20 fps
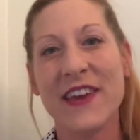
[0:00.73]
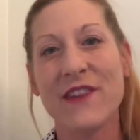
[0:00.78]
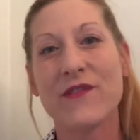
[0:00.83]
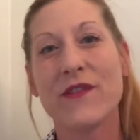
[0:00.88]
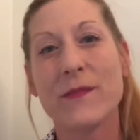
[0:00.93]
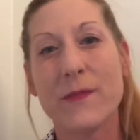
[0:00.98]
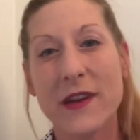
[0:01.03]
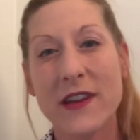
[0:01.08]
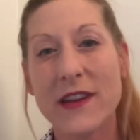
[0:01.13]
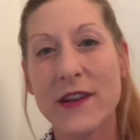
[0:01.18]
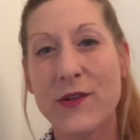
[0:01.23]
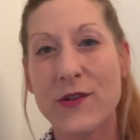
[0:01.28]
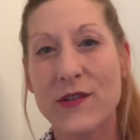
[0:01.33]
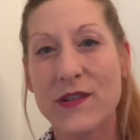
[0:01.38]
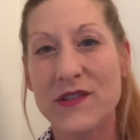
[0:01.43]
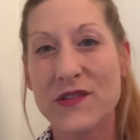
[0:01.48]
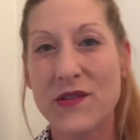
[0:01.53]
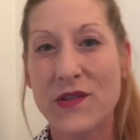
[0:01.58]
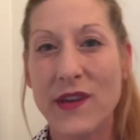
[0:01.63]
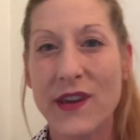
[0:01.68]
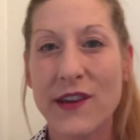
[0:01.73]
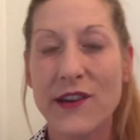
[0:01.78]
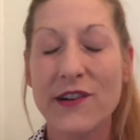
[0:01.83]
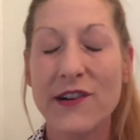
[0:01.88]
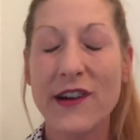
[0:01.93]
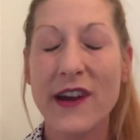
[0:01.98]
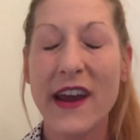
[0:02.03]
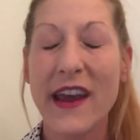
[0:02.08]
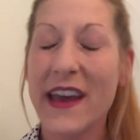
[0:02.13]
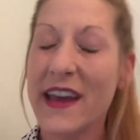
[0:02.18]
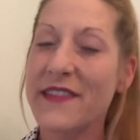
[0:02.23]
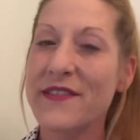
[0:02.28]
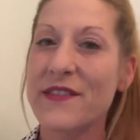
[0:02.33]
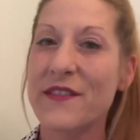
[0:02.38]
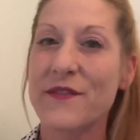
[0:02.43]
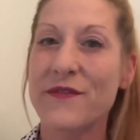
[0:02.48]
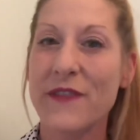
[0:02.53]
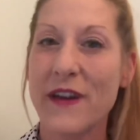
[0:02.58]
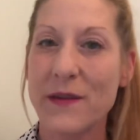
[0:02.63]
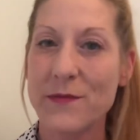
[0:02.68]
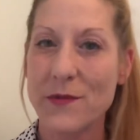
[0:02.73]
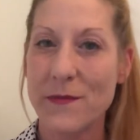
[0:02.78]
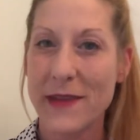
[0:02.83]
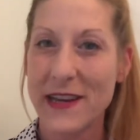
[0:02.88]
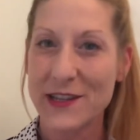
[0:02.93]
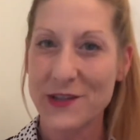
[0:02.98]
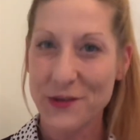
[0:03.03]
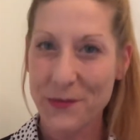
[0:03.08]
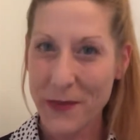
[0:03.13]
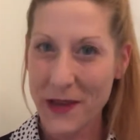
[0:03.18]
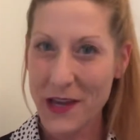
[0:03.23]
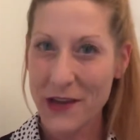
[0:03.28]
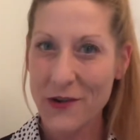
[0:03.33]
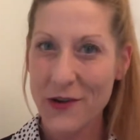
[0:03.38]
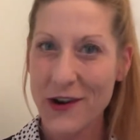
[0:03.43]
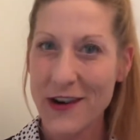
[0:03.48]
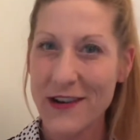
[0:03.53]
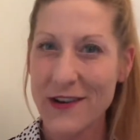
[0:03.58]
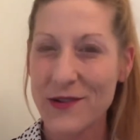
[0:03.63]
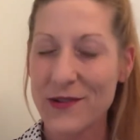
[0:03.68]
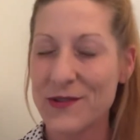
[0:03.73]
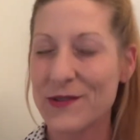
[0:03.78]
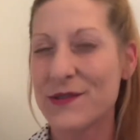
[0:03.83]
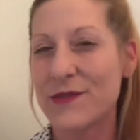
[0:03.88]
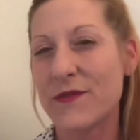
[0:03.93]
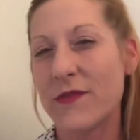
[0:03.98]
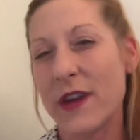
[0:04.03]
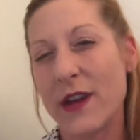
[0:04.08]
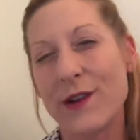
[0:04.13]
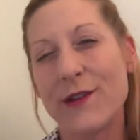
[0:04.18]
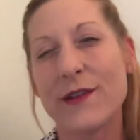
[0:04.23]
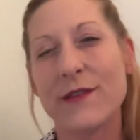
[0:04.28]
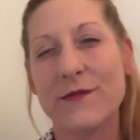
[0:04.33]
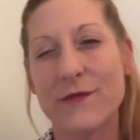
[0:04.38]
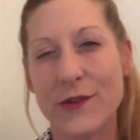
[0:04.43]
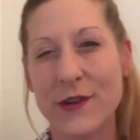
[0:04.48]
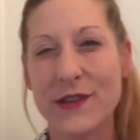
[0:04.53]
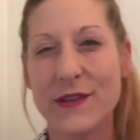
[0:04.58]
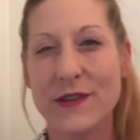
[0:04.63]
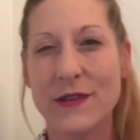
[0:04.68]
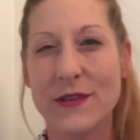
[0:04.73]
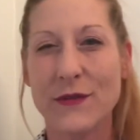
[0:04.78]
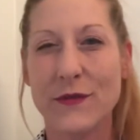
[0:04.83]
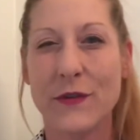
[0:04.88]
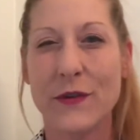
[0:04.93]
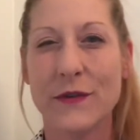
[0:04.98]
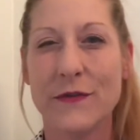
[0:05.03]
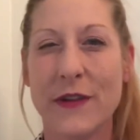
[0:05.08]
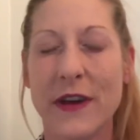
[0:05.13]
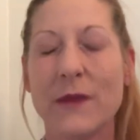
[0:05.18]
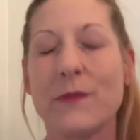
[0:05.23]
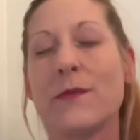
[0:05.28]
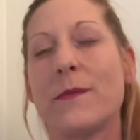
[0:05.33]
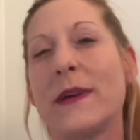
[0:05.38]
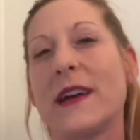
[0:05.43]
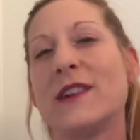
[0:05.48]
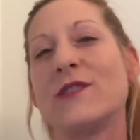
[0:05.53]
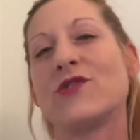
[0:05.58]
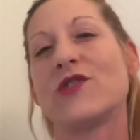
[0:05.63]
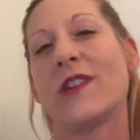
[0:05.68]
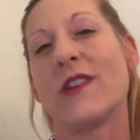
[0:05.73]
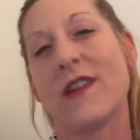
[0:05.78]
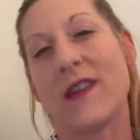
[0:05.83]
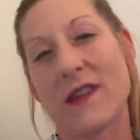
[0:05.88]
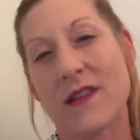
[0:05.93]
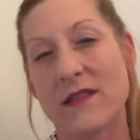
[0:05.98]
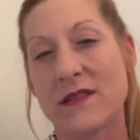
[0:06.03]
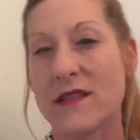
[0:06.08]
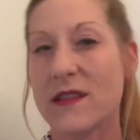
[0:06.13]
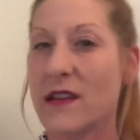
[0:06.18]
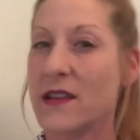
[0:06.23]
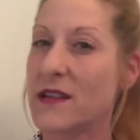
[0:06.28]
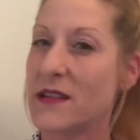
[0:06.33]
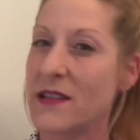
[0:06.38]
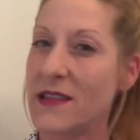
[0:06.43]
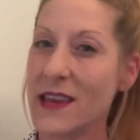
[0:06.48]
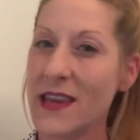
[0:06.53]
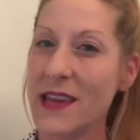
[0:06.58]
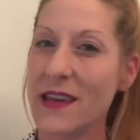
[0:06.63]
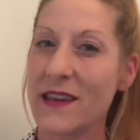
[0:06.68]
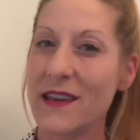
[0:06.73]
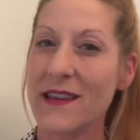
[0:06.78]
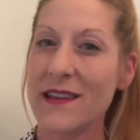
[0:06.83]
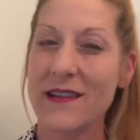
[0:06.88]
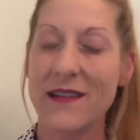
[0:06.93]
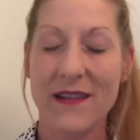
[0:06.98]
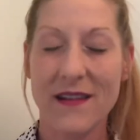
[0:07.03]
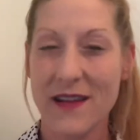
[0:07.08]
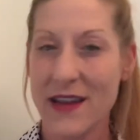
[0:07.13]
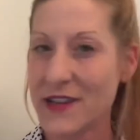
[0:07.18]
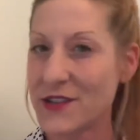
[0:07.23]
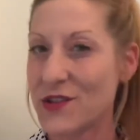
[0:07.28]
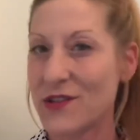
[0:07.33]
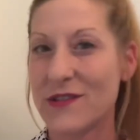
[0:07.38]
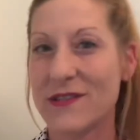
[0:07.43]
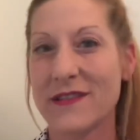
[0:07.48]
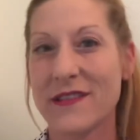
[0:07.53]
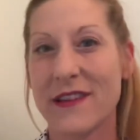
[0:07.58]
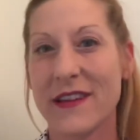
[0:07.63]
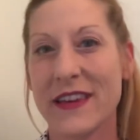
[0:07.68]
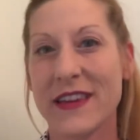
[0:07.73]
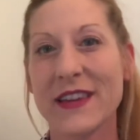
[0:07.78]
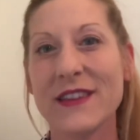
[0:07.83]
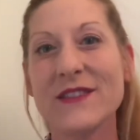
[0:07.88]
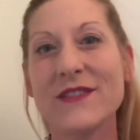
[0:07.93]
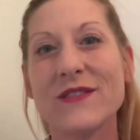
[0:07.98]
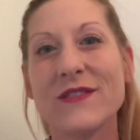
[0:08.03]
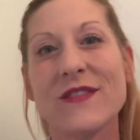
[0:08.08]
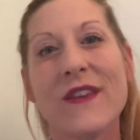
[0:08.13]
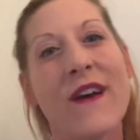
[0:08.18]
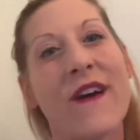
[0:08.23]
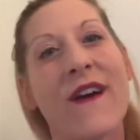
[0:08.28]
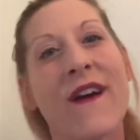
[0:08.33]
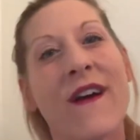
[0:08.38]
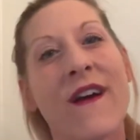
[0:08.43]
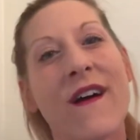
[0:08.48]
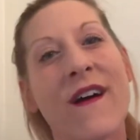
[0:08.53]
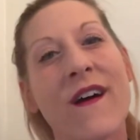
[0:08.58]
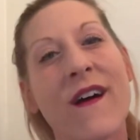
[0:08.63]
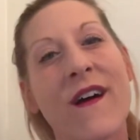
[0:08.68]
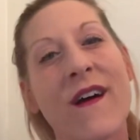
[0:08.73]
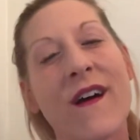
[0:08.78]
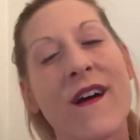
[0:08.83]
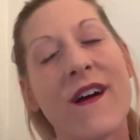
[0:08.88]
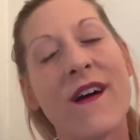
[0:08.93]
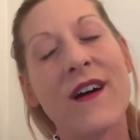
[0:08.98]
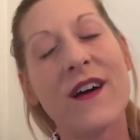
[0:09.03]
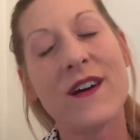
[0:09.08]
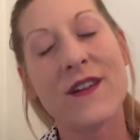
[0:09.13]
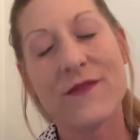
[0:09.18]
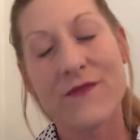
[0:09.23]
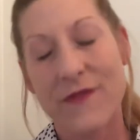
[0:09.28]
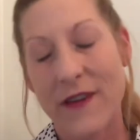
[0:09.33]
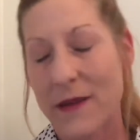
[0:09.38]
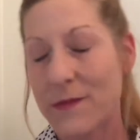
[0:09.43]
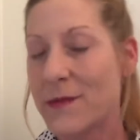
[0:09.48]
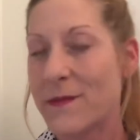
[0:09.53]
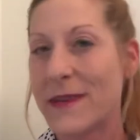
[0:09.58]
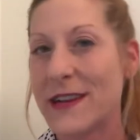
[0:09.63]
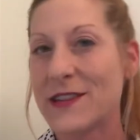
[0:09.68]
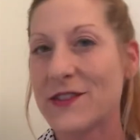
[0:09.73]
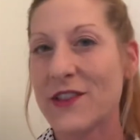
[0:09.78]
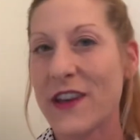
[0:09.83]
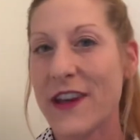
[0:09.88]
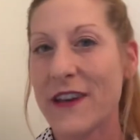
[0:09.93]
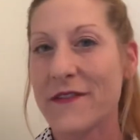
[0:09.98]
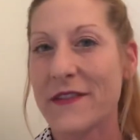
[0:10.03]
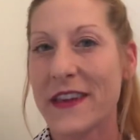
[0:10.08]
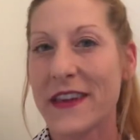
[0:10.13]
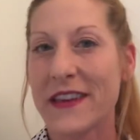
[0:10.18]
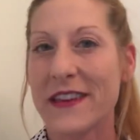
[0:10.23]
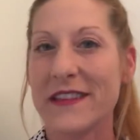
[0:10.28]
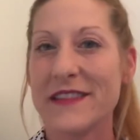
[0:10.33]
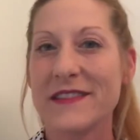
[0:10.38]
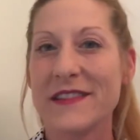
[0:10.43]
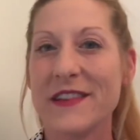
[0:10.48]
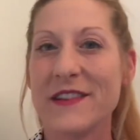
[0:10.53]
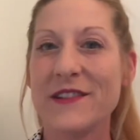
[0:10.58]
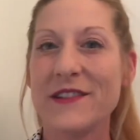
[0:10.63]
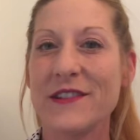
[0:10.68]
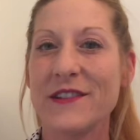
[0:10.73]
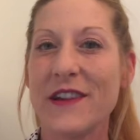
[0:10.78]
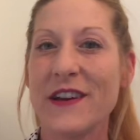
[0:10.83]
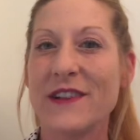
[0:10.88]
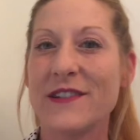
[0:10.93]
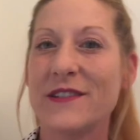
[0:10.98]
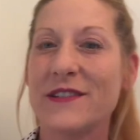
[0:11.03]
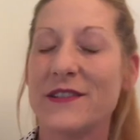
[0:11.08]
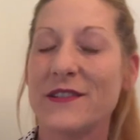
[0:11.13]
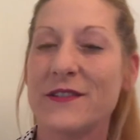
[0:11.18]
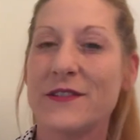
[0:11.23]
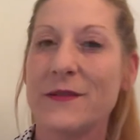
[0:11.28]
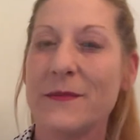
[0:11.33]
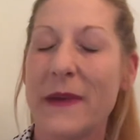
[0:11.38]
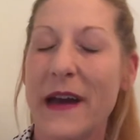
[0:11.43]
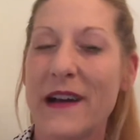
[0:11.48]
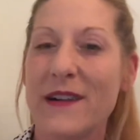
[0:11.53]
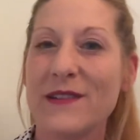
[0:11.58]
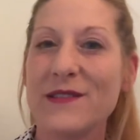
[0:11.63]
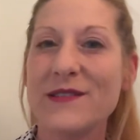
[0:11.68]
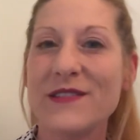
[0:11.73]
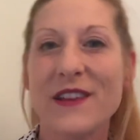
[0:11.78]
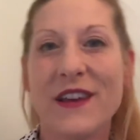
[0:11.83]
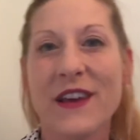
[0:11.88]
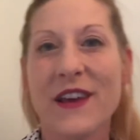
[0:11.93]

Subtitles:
everybody, Crystal here at the Fibromyalgia Pain Chronicles, Veteran Voices for Fibromyalgia and the National Alliance of Fibromyalgia Advocates, here to talk to you about